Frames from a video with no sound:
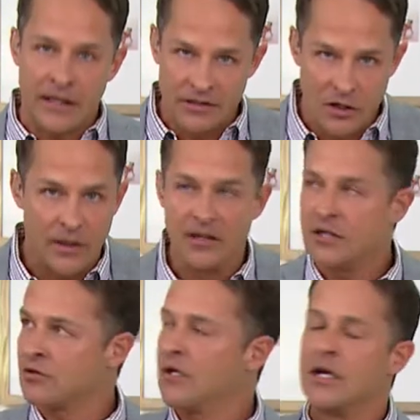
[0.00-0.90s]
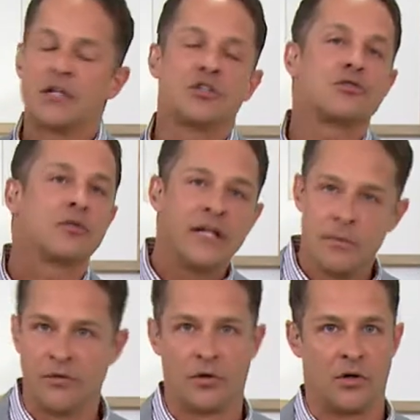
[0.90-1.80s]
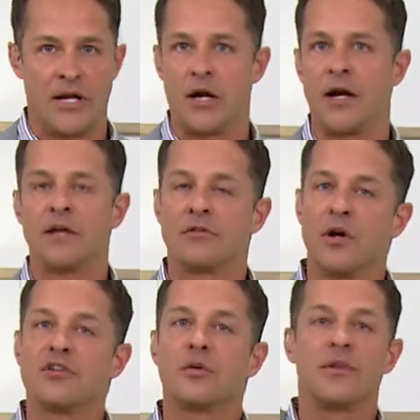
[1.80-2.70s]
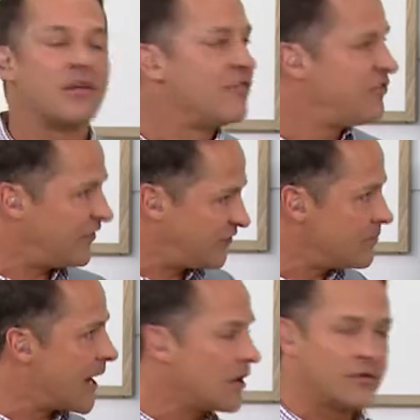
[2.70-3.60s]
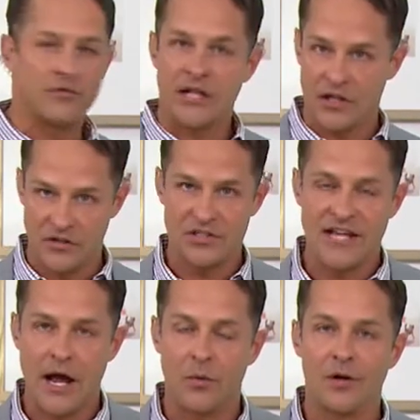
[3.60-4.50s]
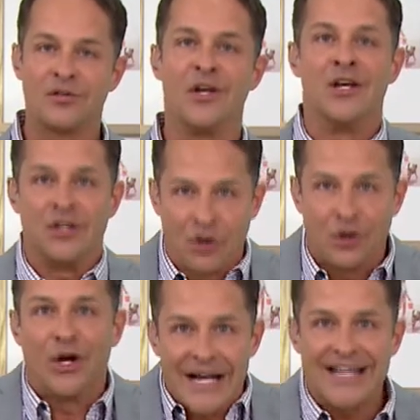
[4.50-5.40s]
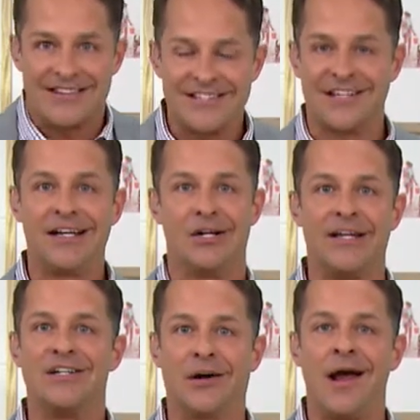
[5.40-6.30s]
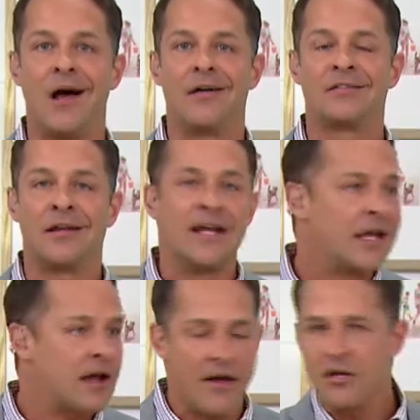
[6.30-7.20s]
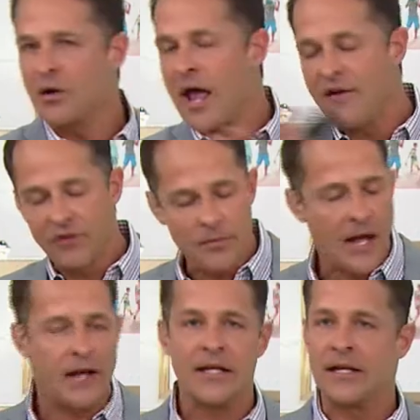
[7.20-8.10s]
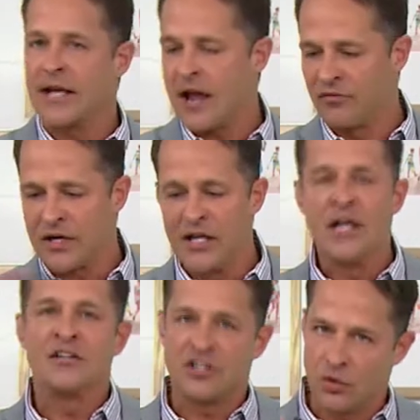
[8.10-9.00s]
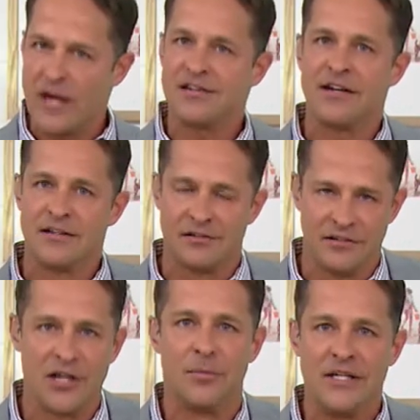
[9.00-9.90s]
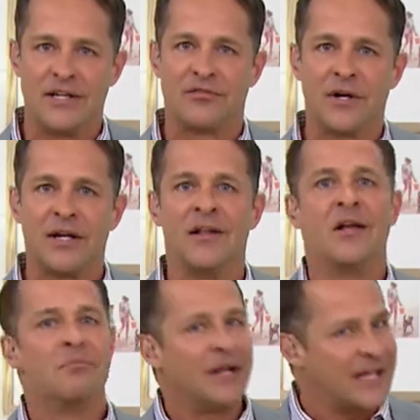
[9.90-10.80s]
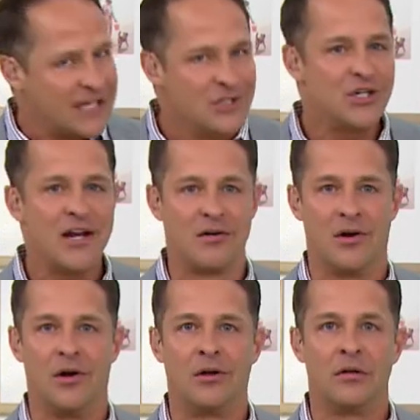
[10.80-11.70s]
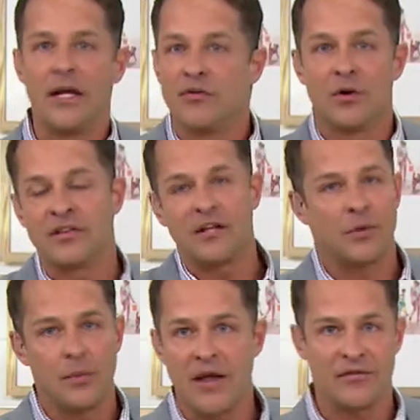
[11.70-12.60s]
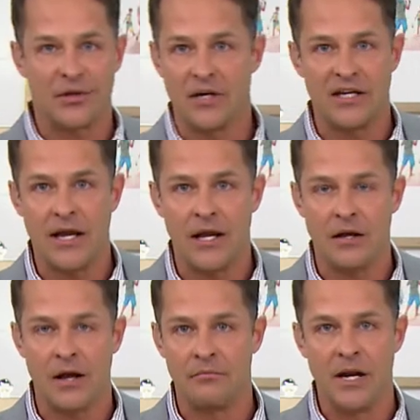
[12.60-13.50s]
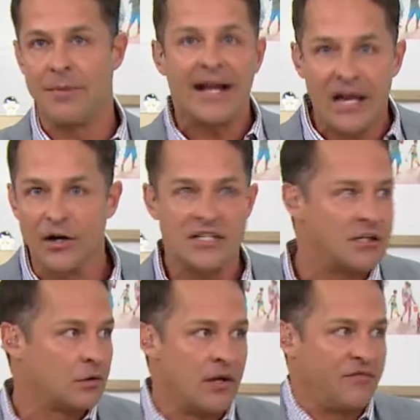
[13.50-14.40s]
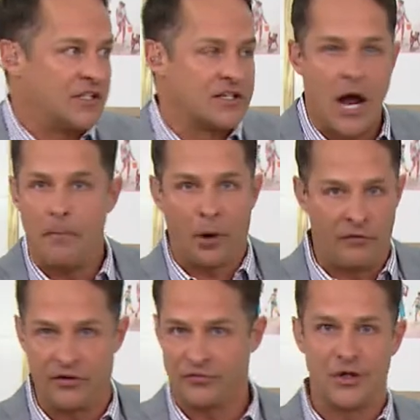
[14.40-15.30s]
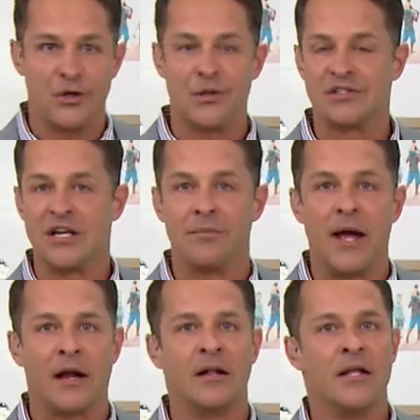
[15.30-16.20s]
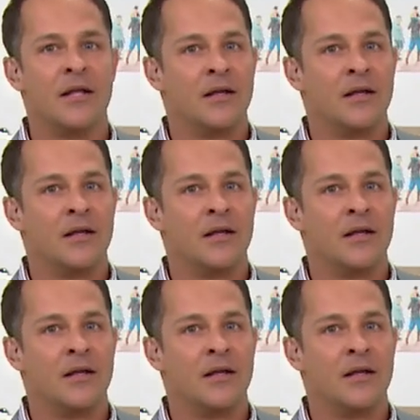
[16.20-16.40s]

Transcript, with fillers: And, you know, unless you're in an extremely rural area, as yeah. long as you're within 50 miles of television towers, you're gonna get the signal in your house. And again, you know, everybody in, in every situation is a little bit different, but in general, and of course that's why we have a 30-day uh, money-back guarantee, so if it's not perfect for you, you send it back.